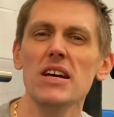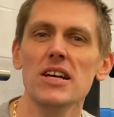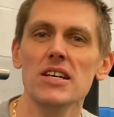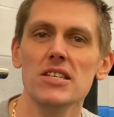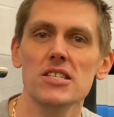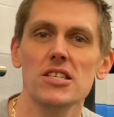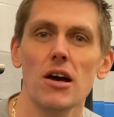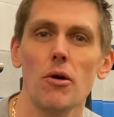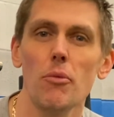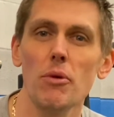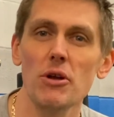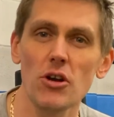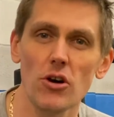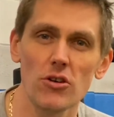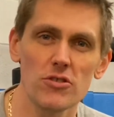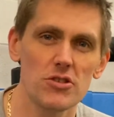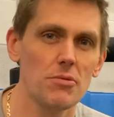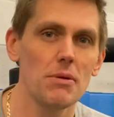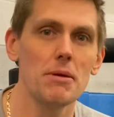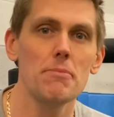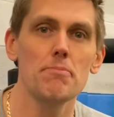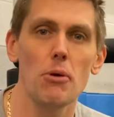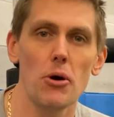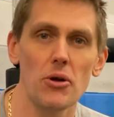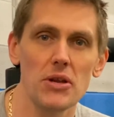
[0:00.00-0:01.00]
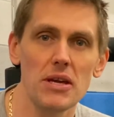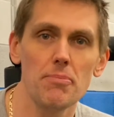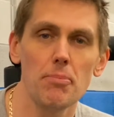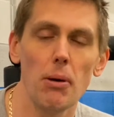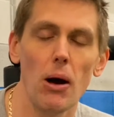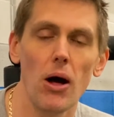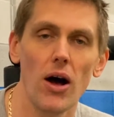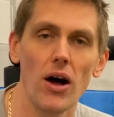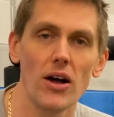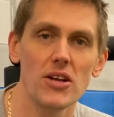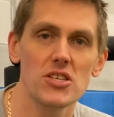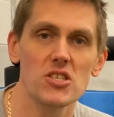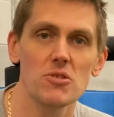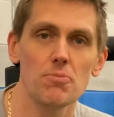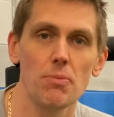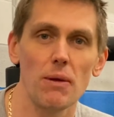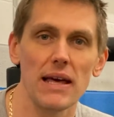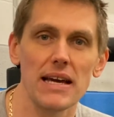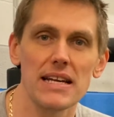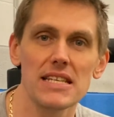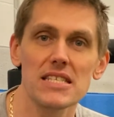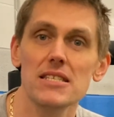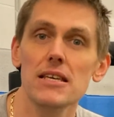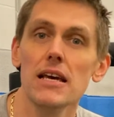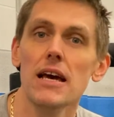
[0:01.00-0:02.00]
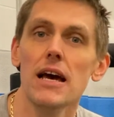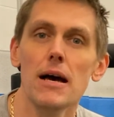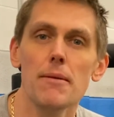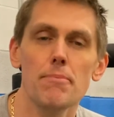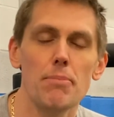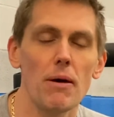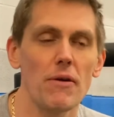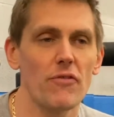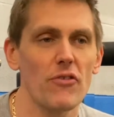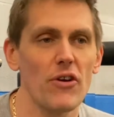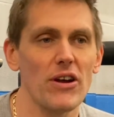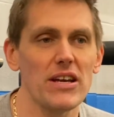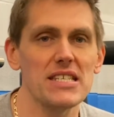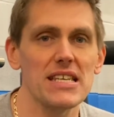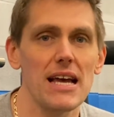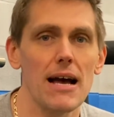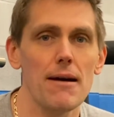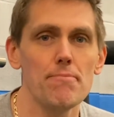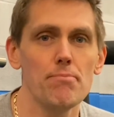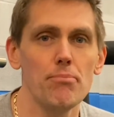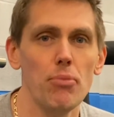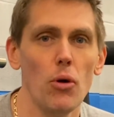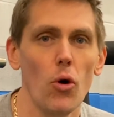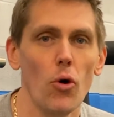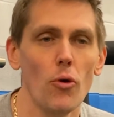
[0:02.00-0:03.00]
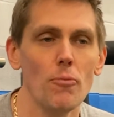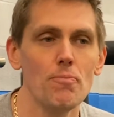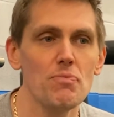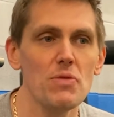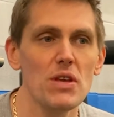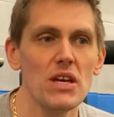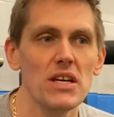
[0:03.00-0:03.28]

So we're not doing body part splits, but for example,